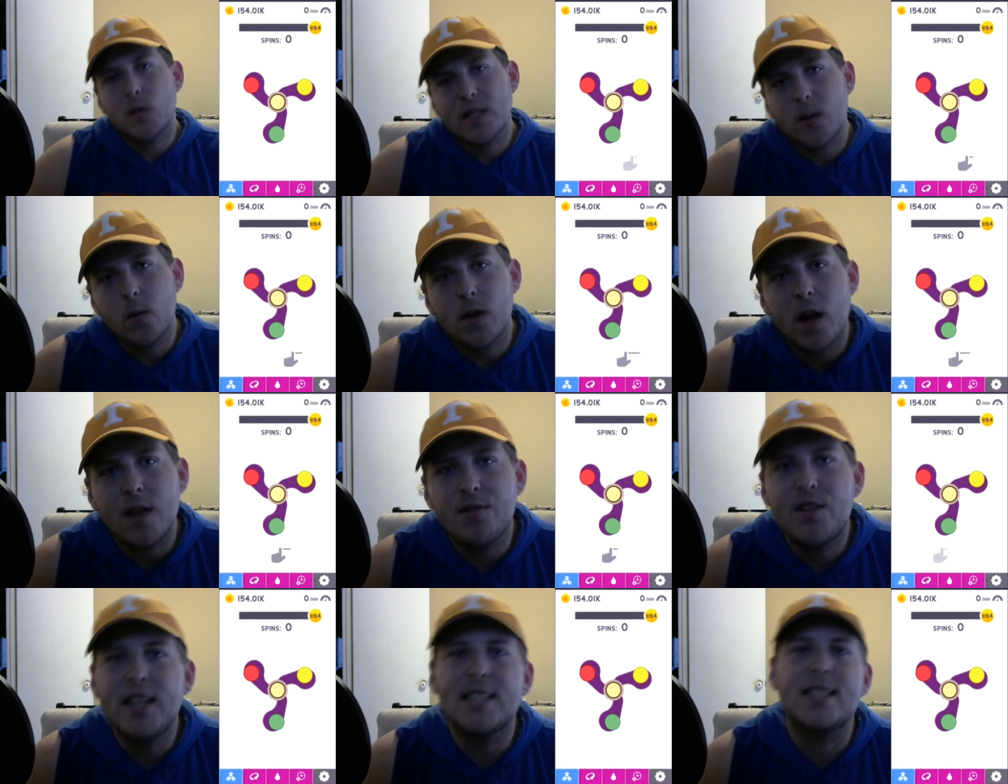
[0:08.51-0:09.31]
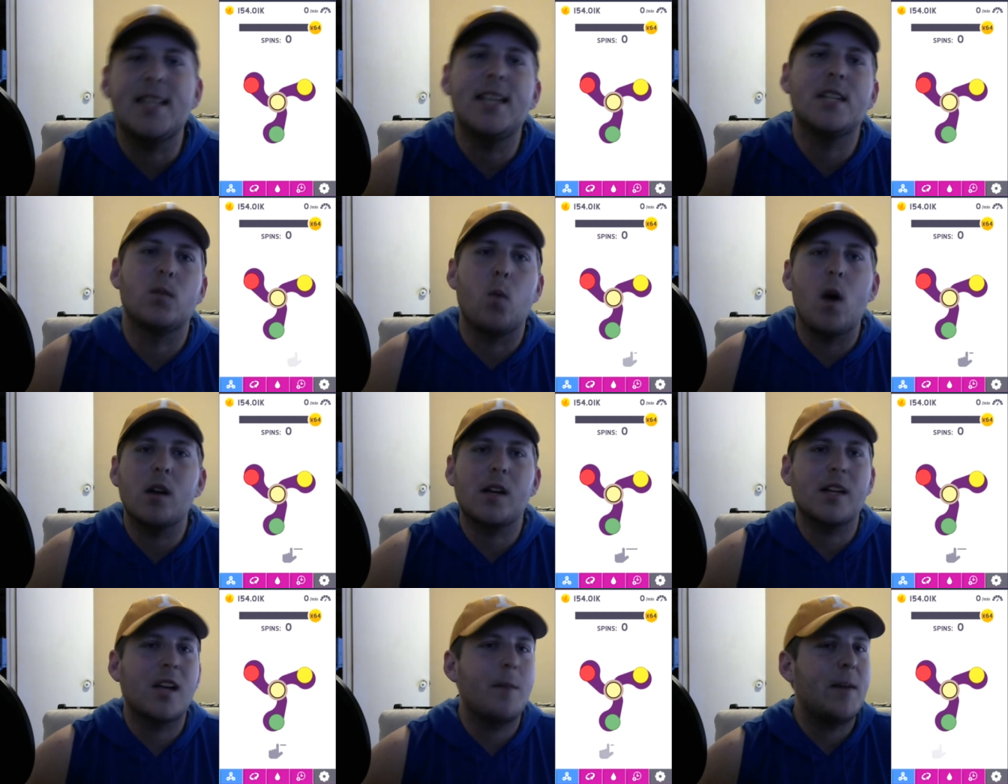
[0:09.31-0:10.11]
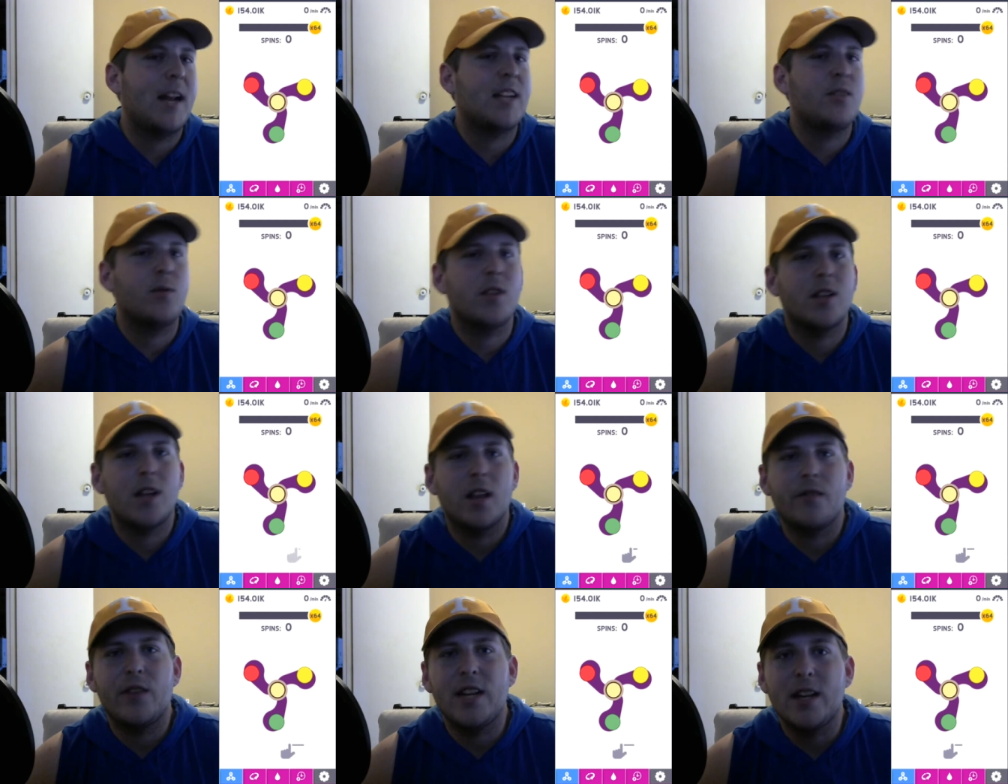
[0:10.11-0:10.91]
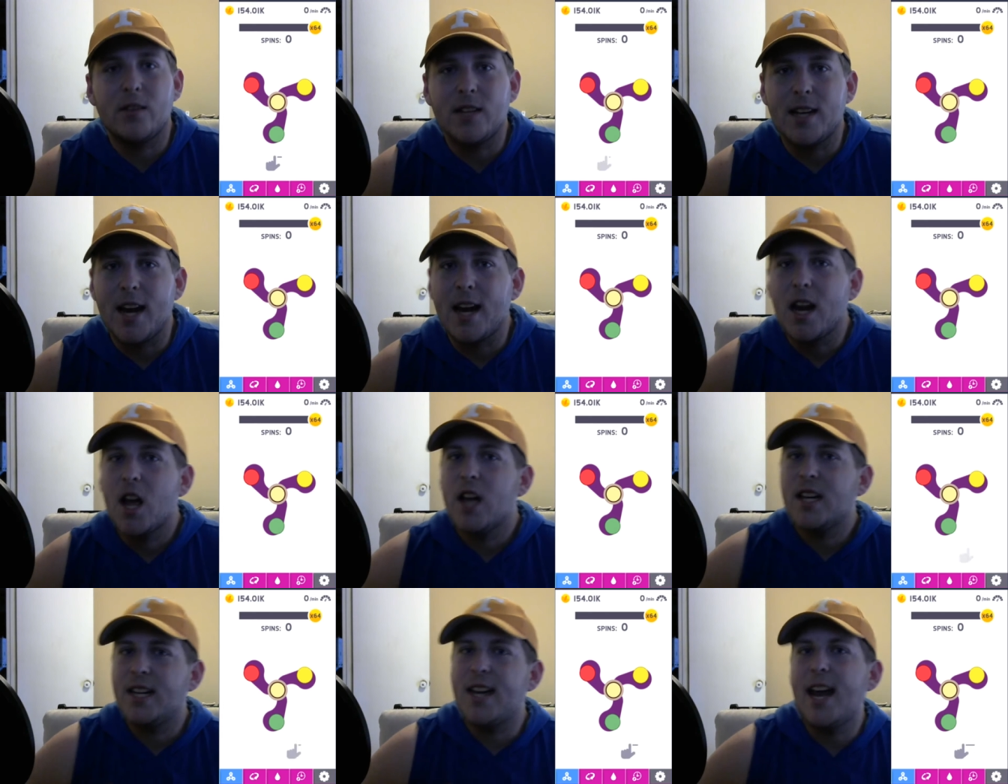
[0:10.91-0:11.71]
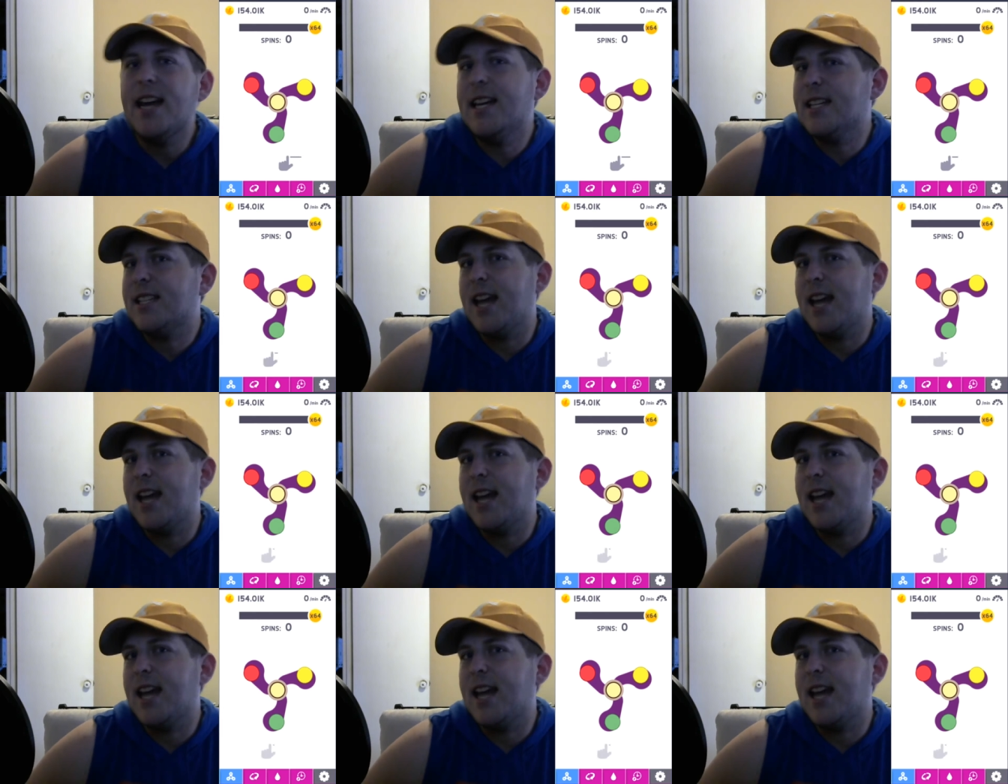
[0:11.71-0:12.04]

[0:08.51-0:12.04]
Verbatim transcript: going on? This is Wonka coming at you with another video today. Today is